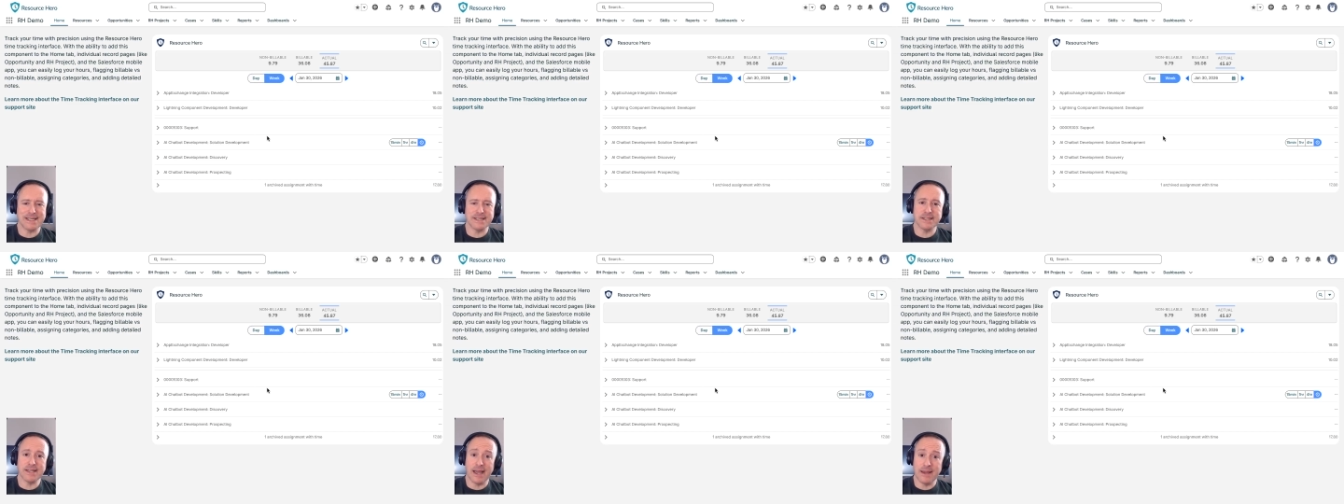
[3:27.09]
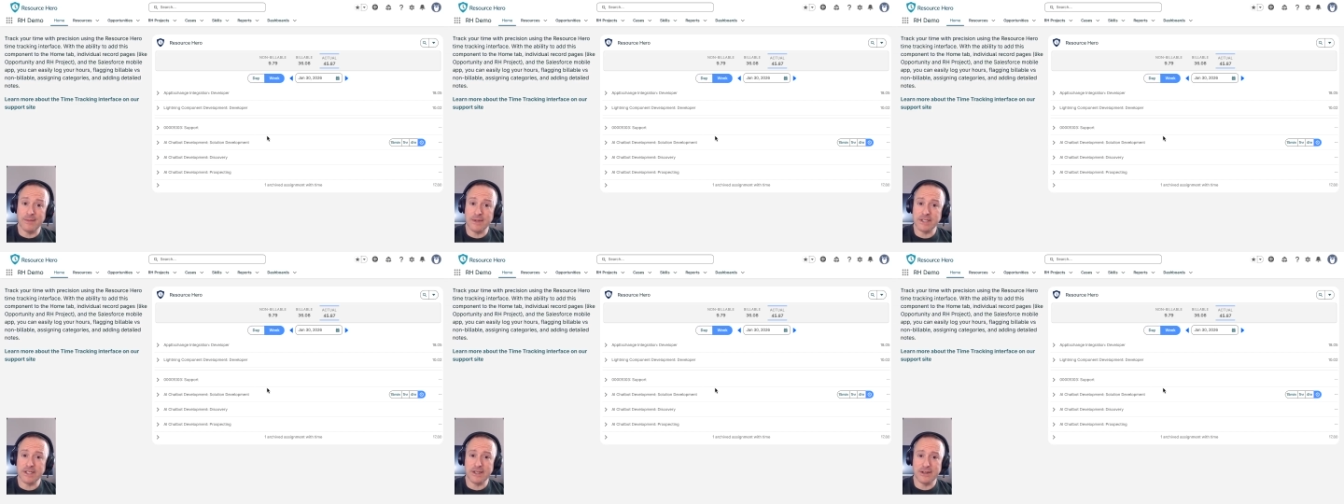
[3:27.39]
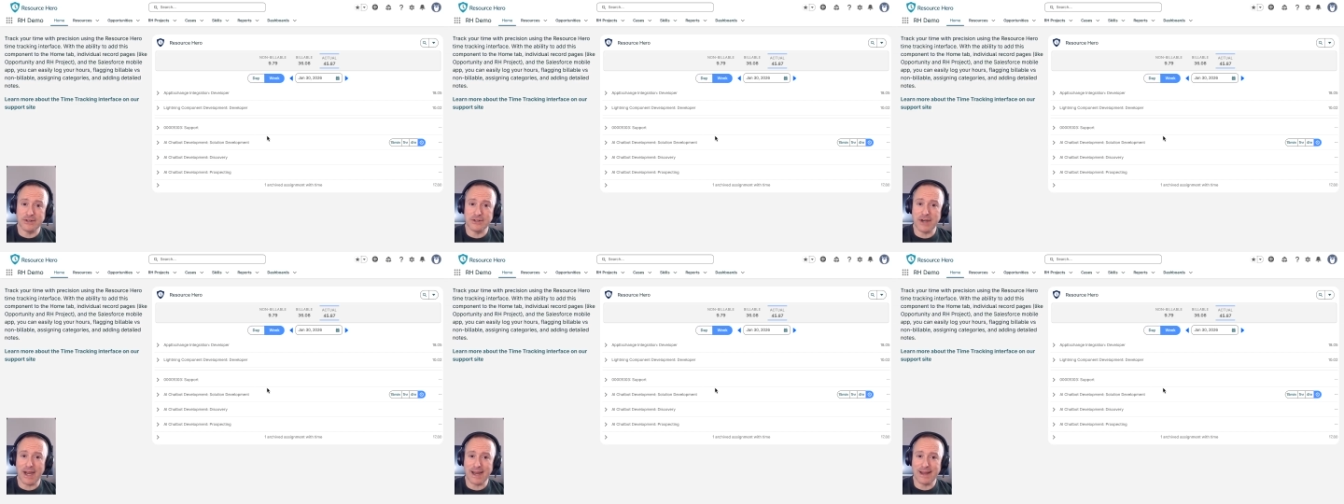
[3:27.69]
assignments
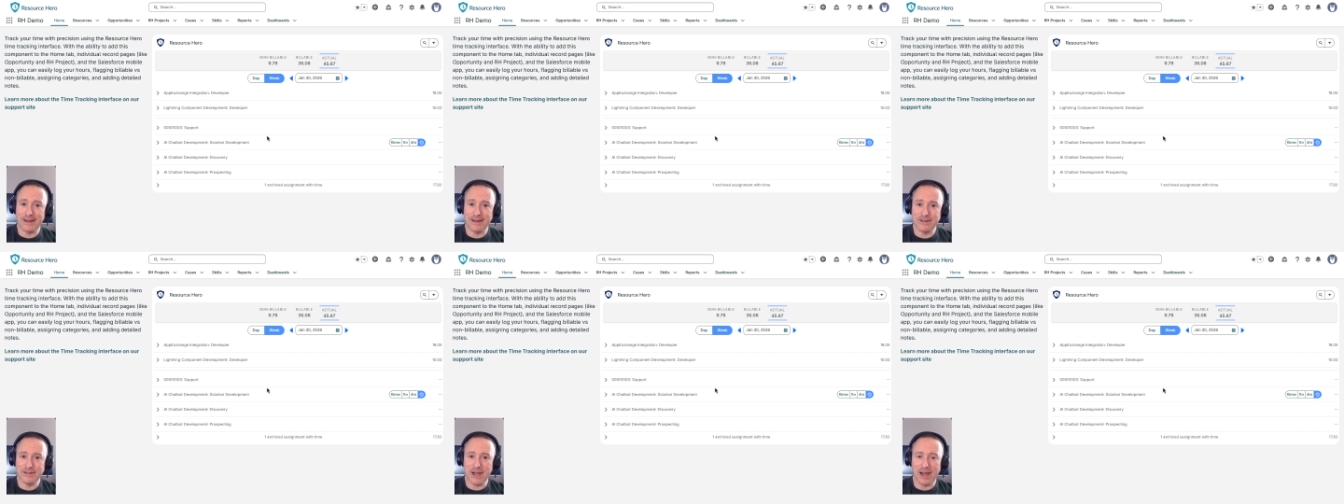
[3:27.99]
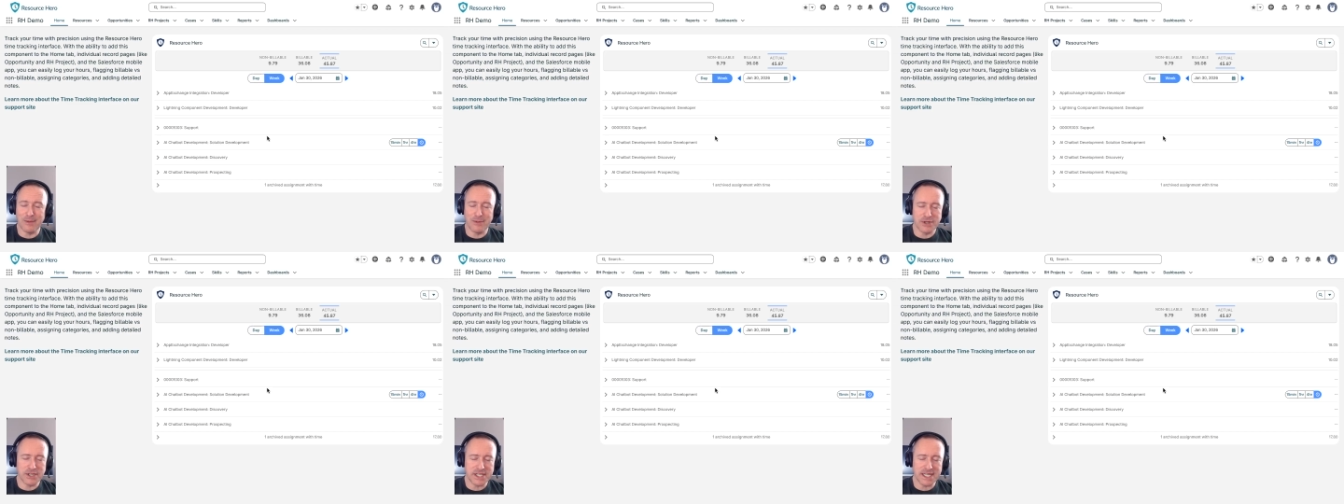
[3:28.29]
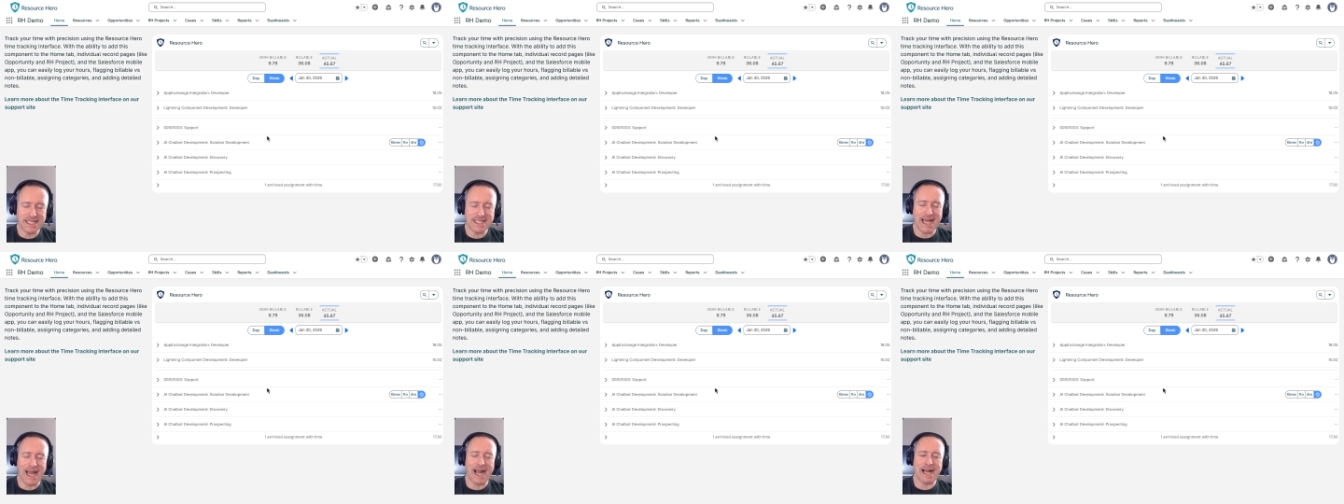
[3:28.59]
you're tracking your time, or
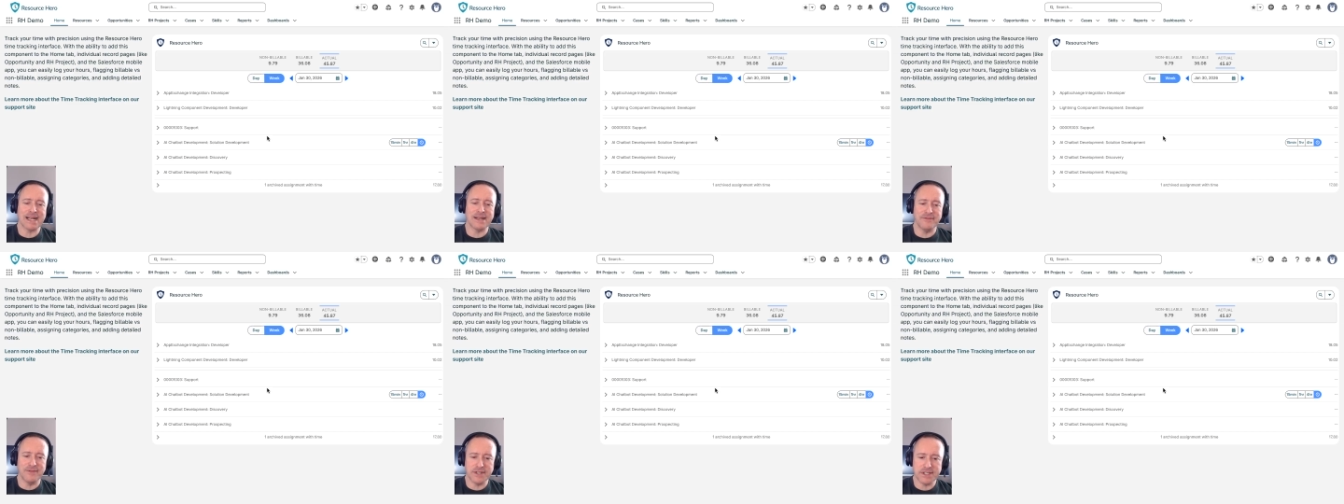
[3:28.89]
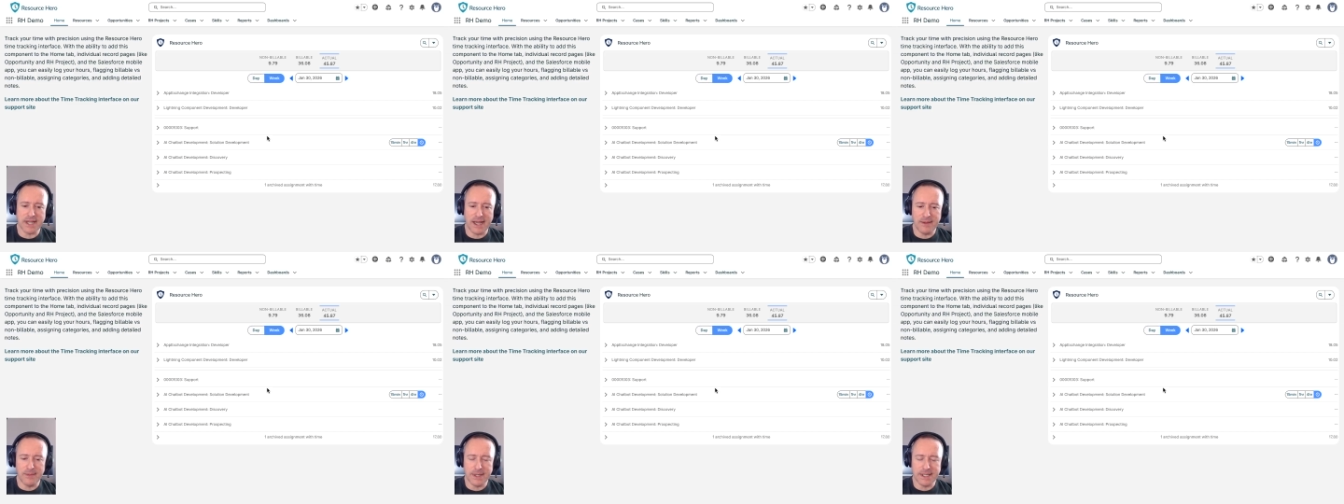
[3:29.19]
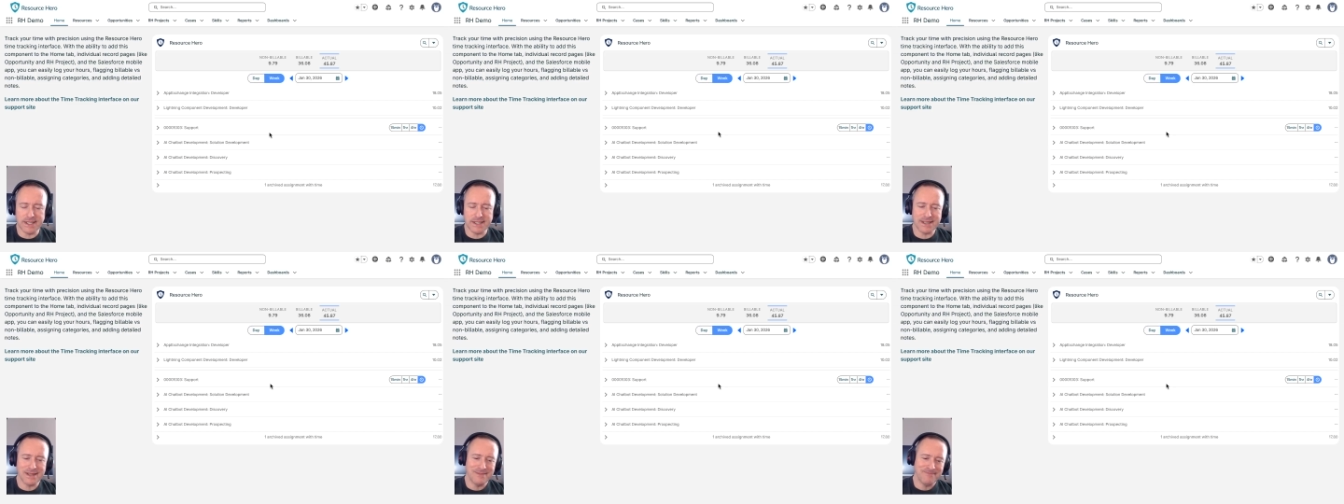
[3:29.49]
6 active
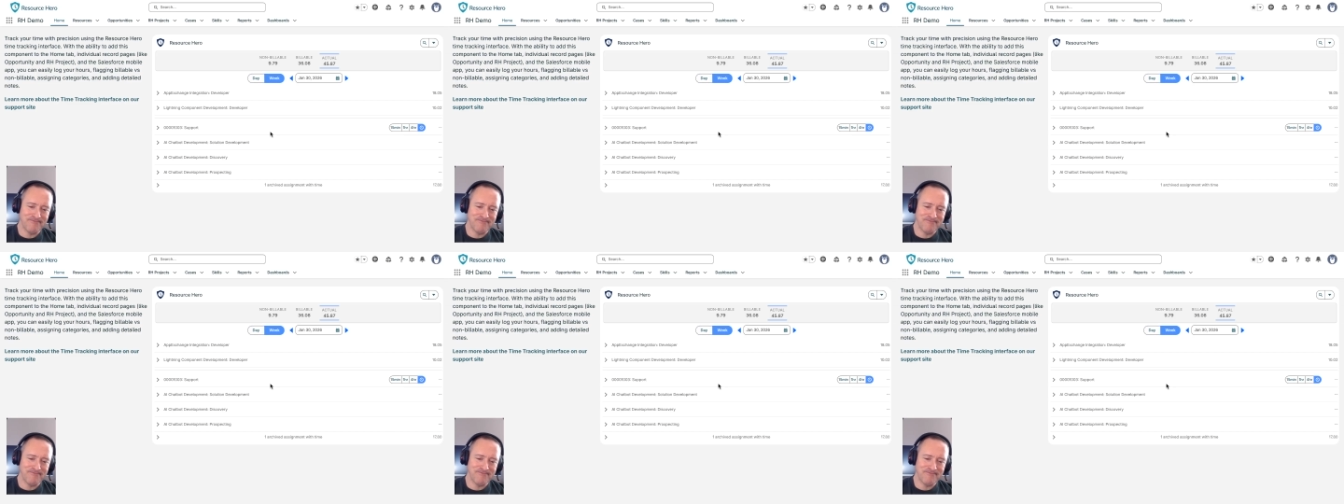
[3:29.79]
assignments,